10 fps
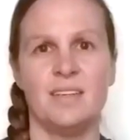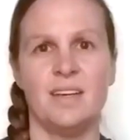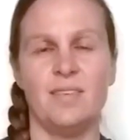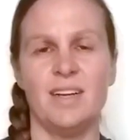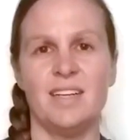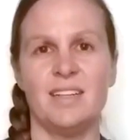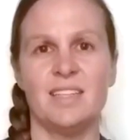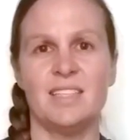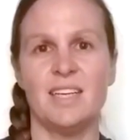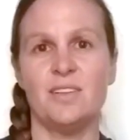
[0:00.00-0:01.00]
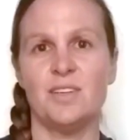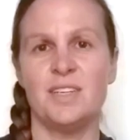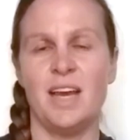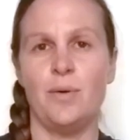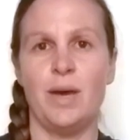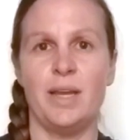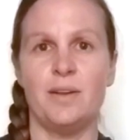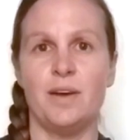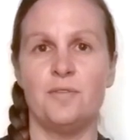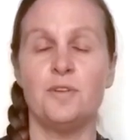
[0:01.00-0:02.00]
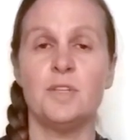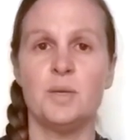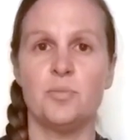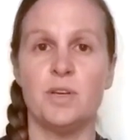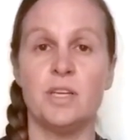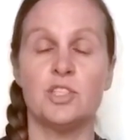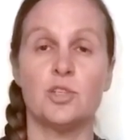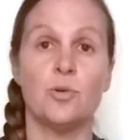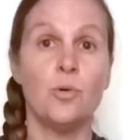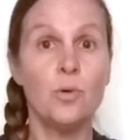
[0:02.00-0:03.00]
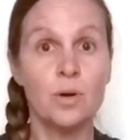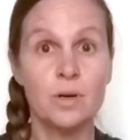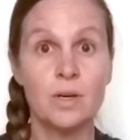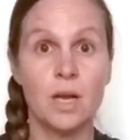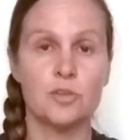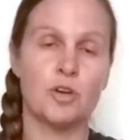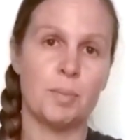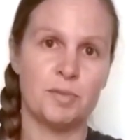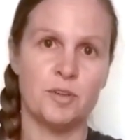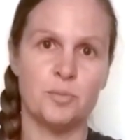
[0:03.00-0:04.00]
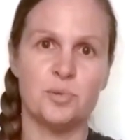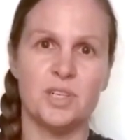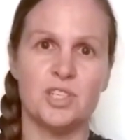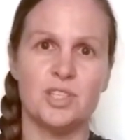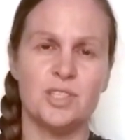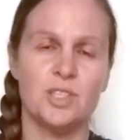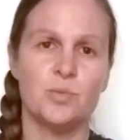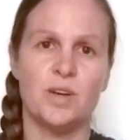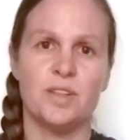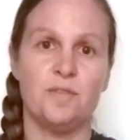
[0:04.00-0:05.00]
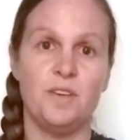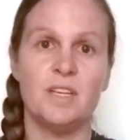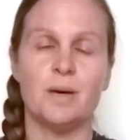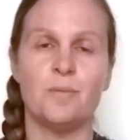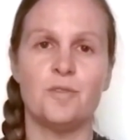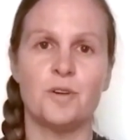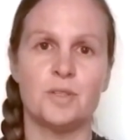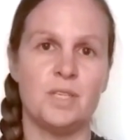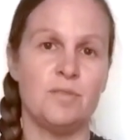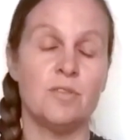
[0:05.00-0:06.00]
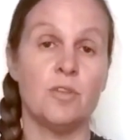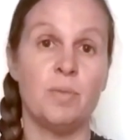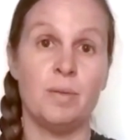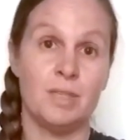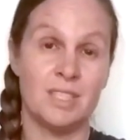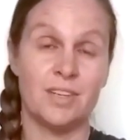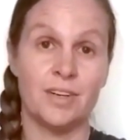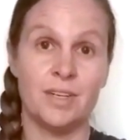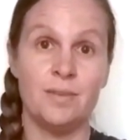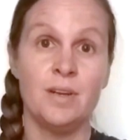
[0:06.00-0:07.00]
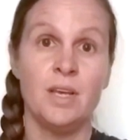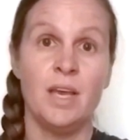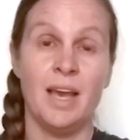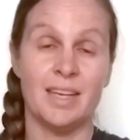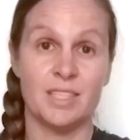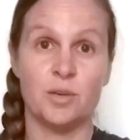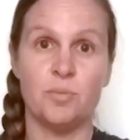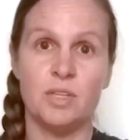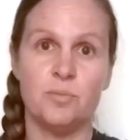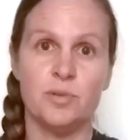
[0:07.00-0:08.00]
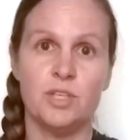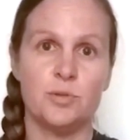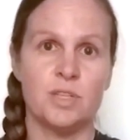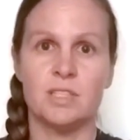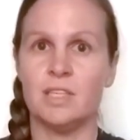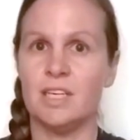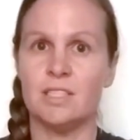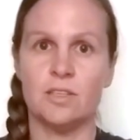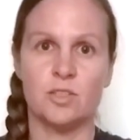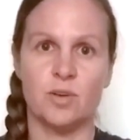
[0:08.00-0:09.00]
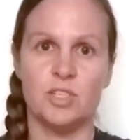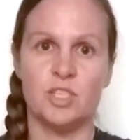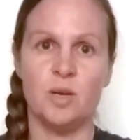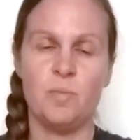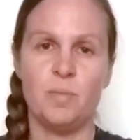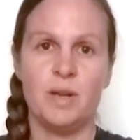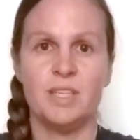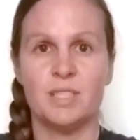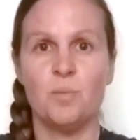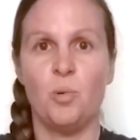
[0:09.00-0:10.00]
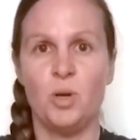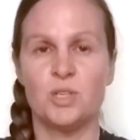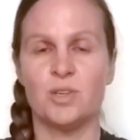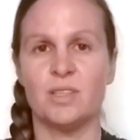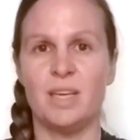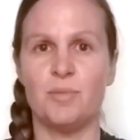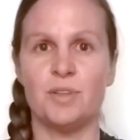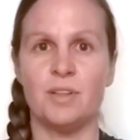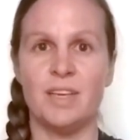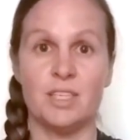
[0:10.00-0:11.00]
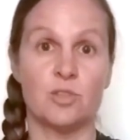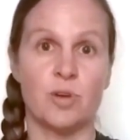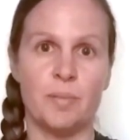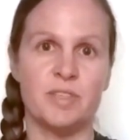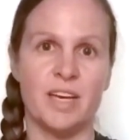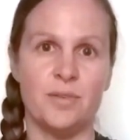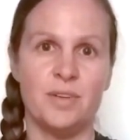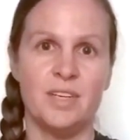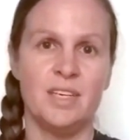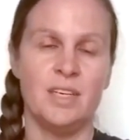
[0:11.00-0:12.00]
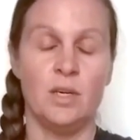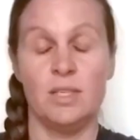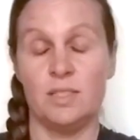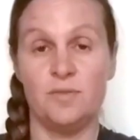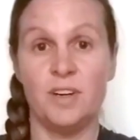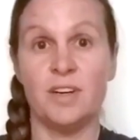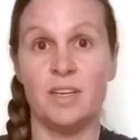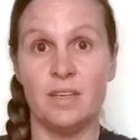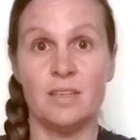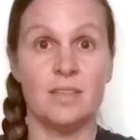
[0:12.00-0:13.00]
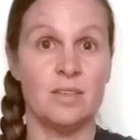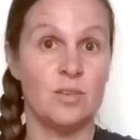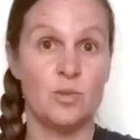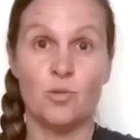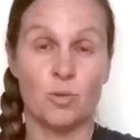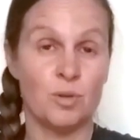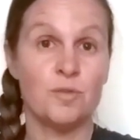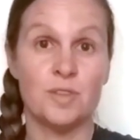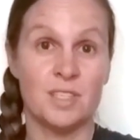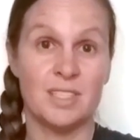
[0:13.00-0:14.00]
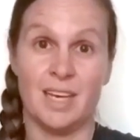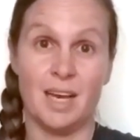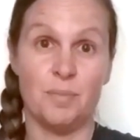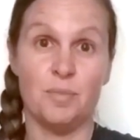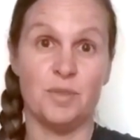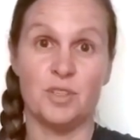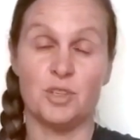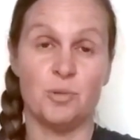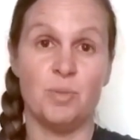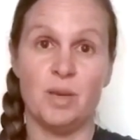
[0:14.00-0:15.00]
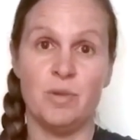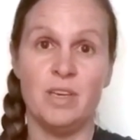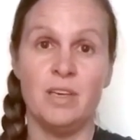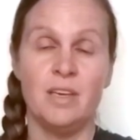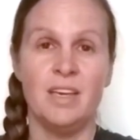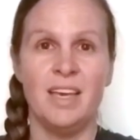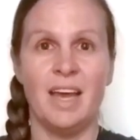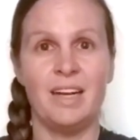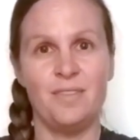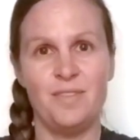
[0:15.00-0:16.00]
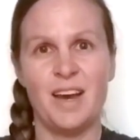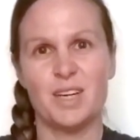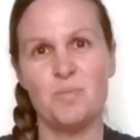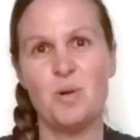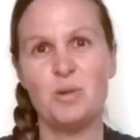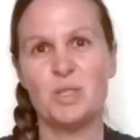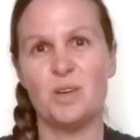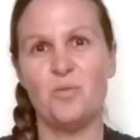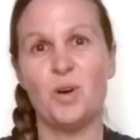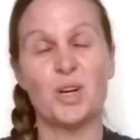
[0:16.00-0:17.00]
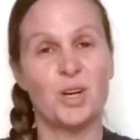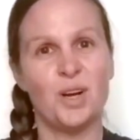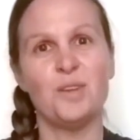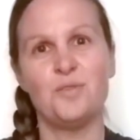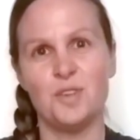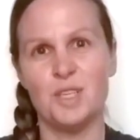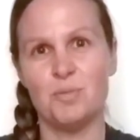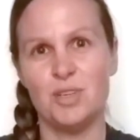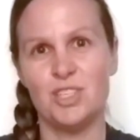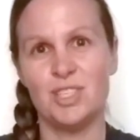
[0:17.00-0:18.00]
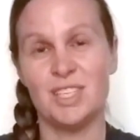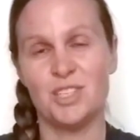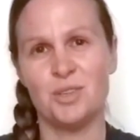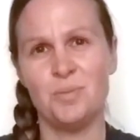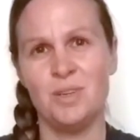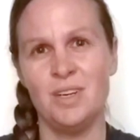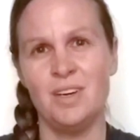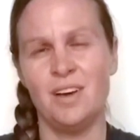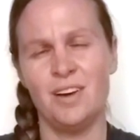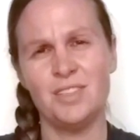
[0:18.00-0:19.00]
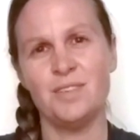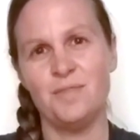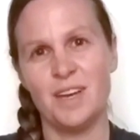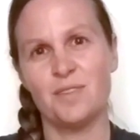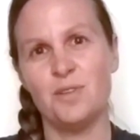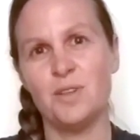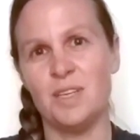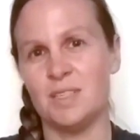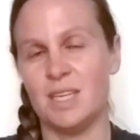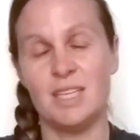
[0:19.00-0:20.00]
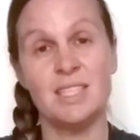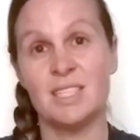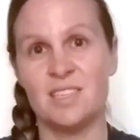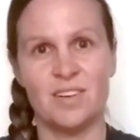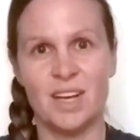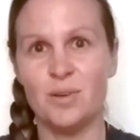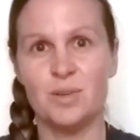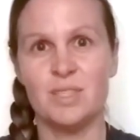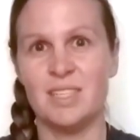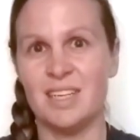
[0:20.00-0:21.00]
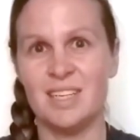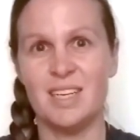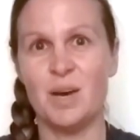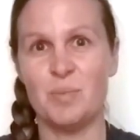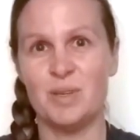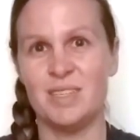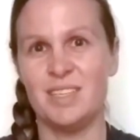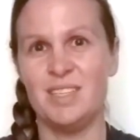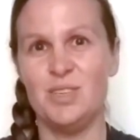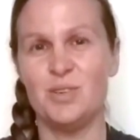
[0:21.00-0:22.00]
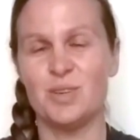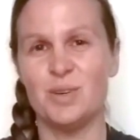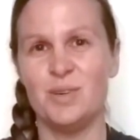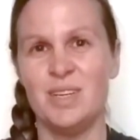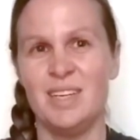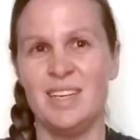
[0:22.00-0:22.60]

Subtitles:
All right, let's take a look now at a footling breech or a dropped foot breech. This is where the feet come first, even though the baby started as a complete breech with its legs all scrunched up, but at some point during labor, the legs drop down. It's very normal for this to happen with a term baby. And in fact, most of what are called footling breeches at term aren't in fact footlings. They didn't start out standing up in utero.